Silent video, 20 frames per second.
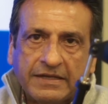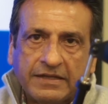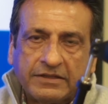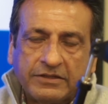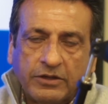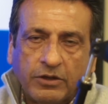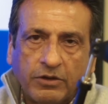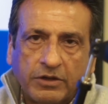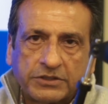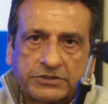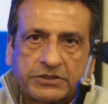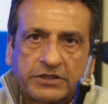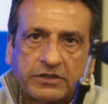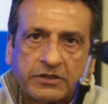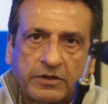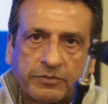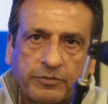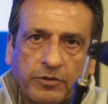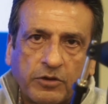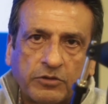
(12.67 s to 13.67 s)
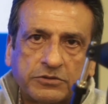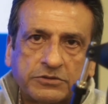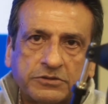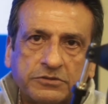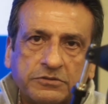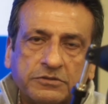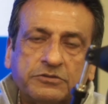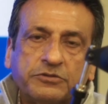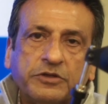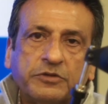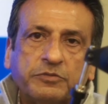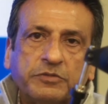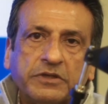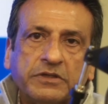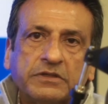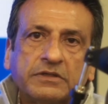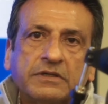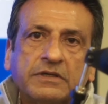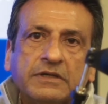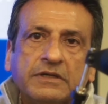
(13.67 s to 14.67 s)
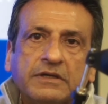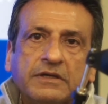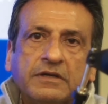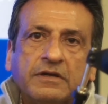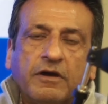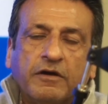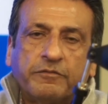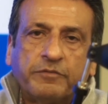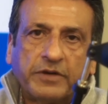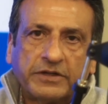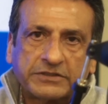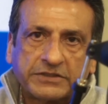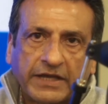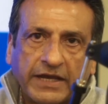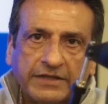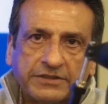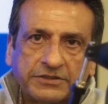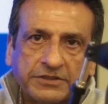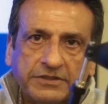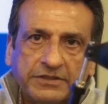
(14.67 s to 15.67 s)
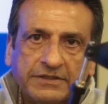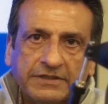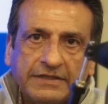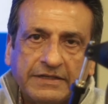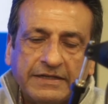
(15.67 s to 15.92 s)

the holistic approach to the treatment of breast cancer.